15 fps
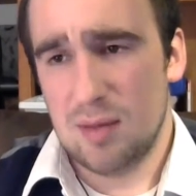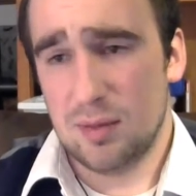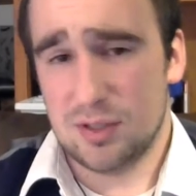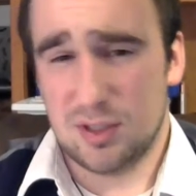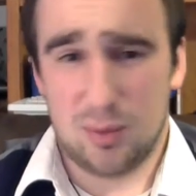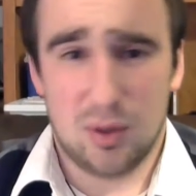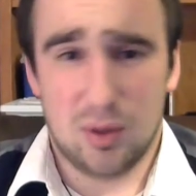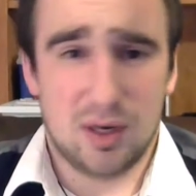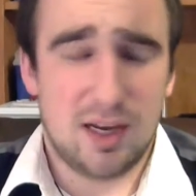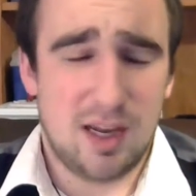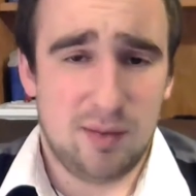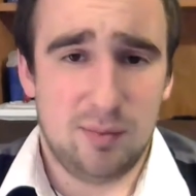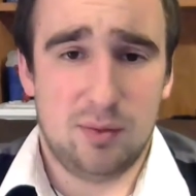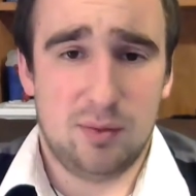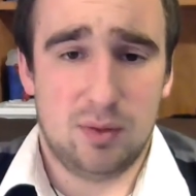but support
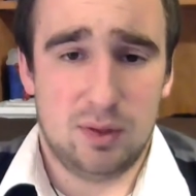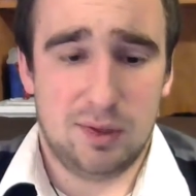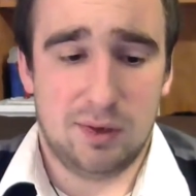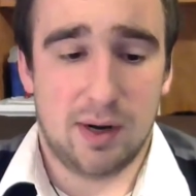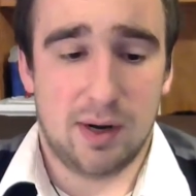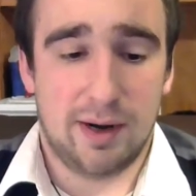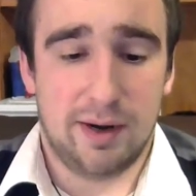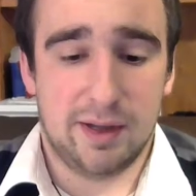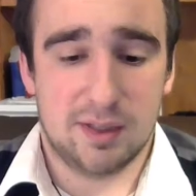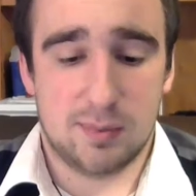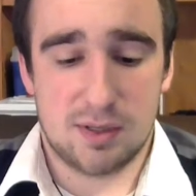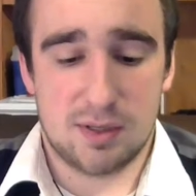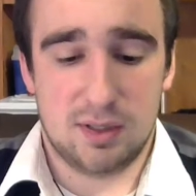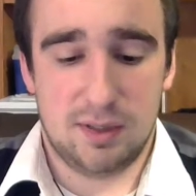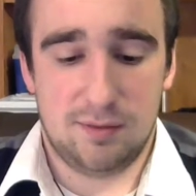can be really great,
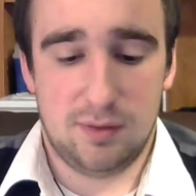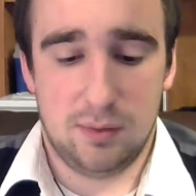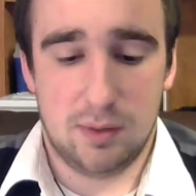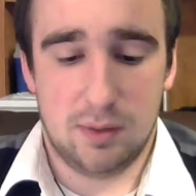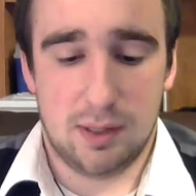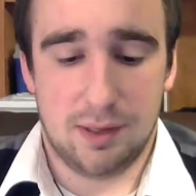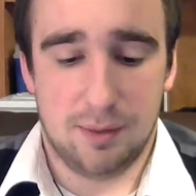especially if you